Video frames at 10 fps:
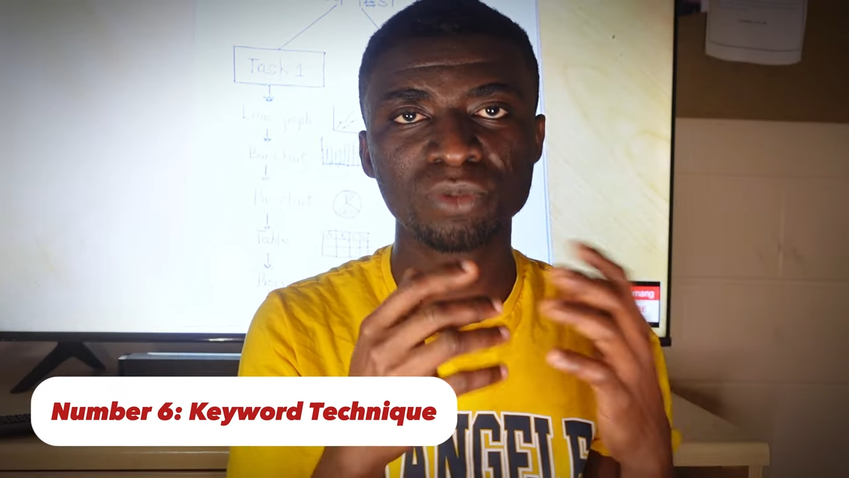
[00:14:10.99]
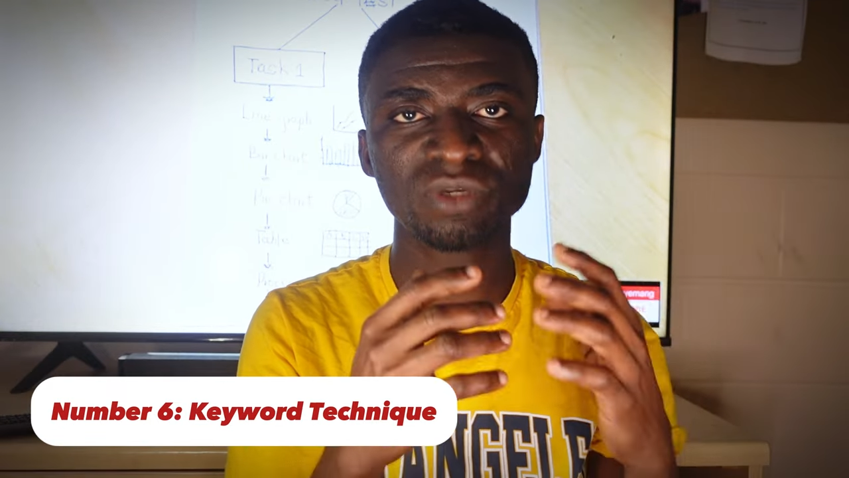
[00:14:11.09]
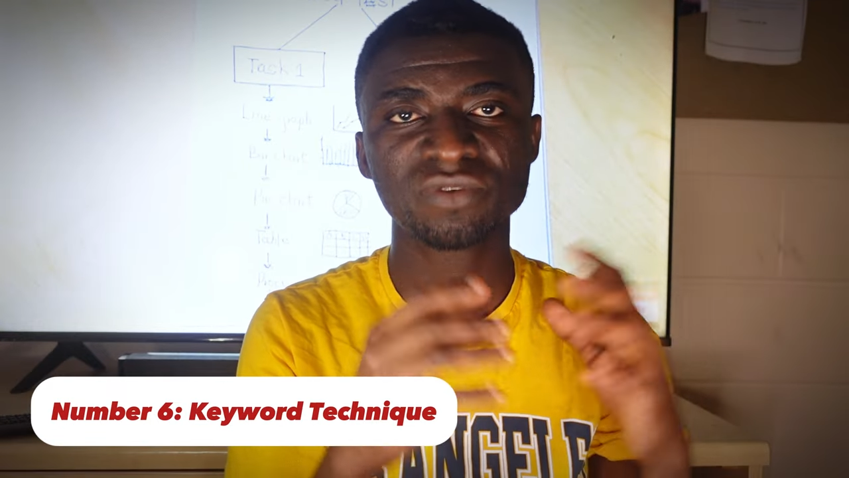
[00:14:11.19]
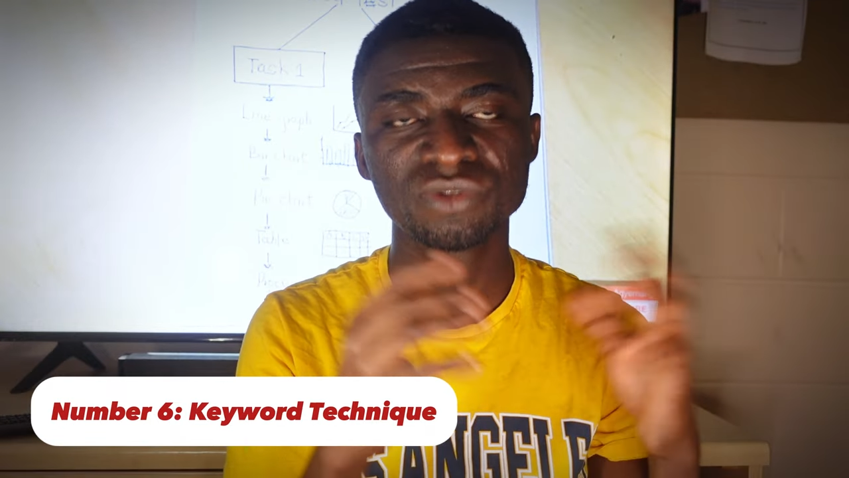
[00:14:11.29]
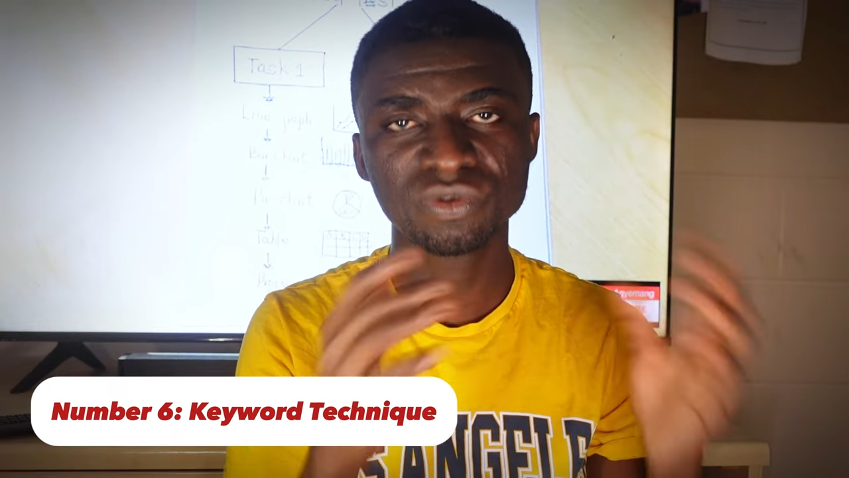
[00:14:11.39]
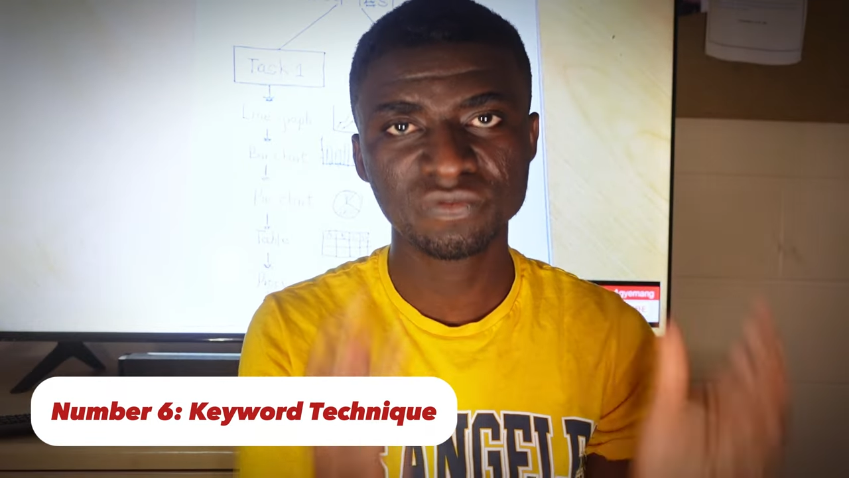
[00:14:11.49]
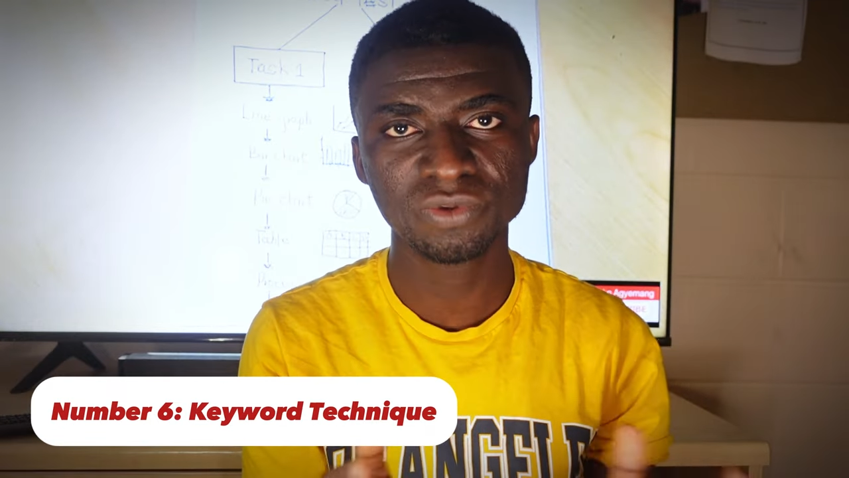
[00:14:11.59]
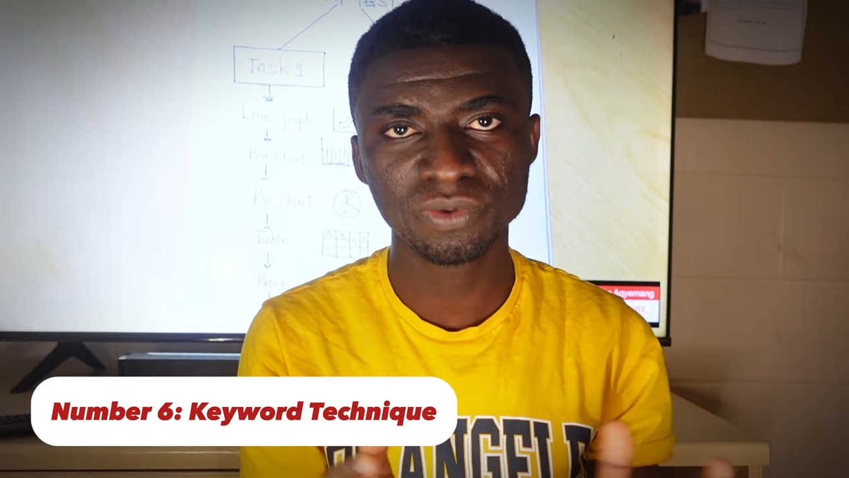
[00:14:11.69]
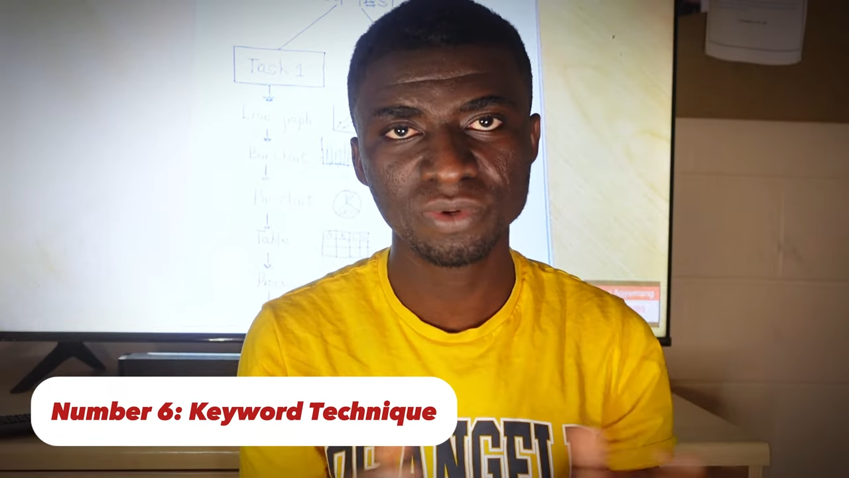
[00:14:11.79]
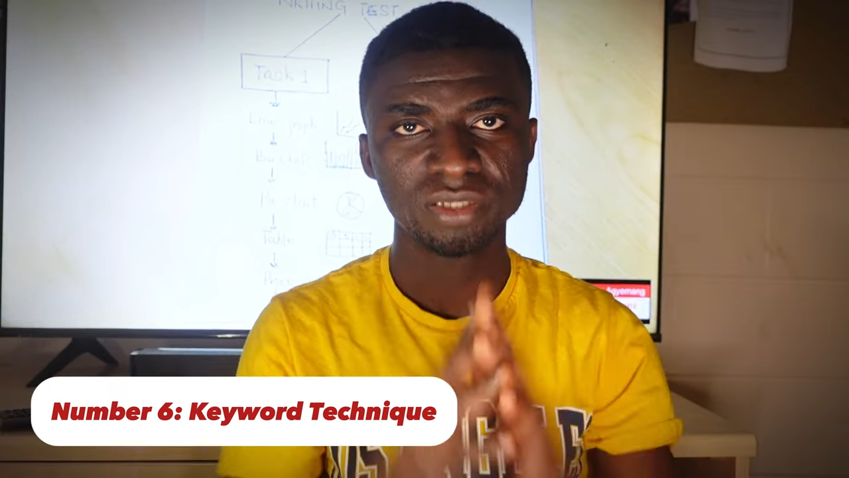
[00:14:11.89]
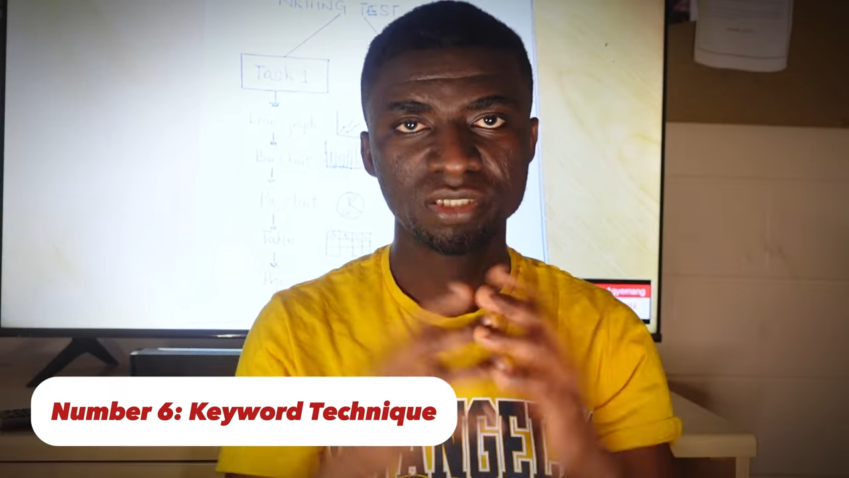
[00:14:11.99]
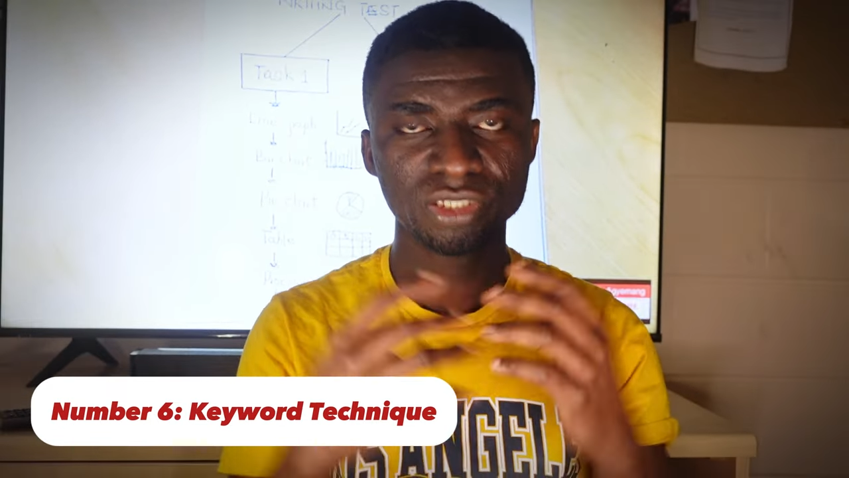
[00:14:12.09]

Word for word: in front of you, see